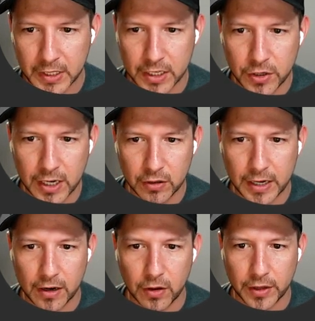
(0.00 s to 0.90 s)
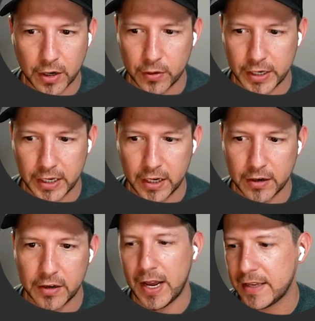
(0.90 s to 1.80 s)
and you can look at all the coding
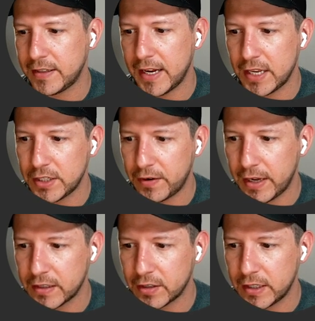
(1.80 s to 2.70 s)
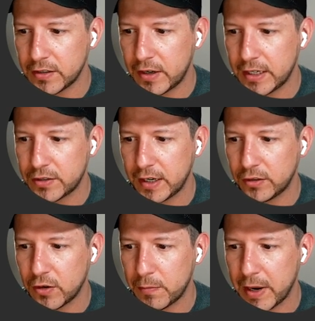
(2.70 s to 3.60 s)
here as it got generated. So let's go ahead and try to
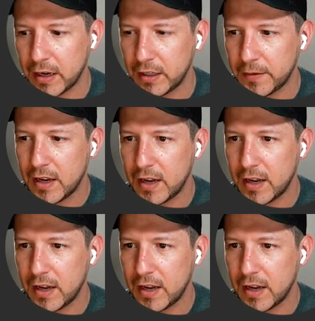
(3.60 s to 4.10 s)
compile it.